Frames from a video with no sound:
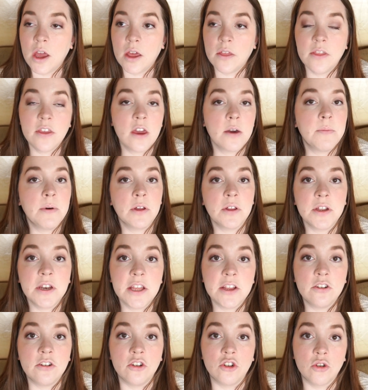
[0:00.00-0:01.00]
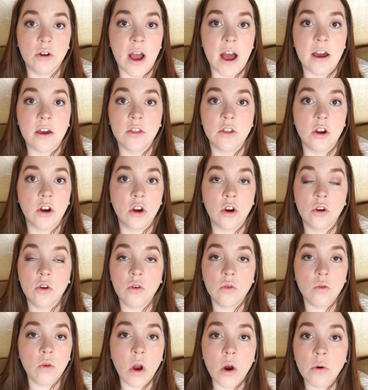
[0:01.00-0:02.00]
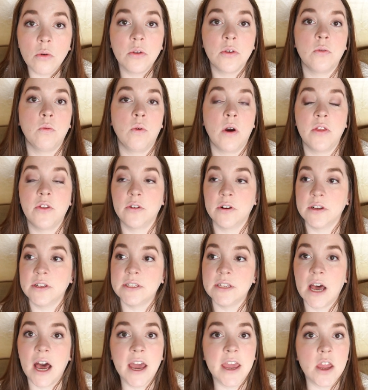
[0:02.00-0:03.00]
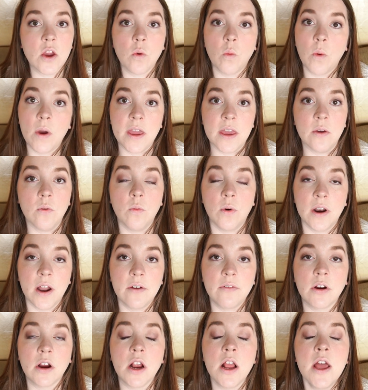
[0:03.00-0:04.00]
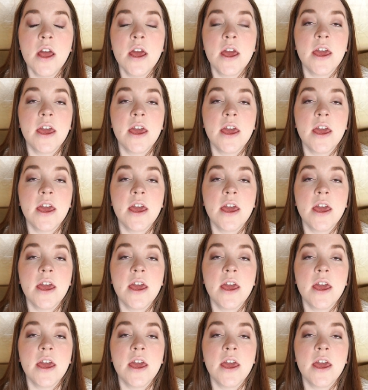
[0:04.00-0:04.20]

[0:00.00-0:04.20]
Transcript: the ability to track their growth, whether it's height, weight, whatever,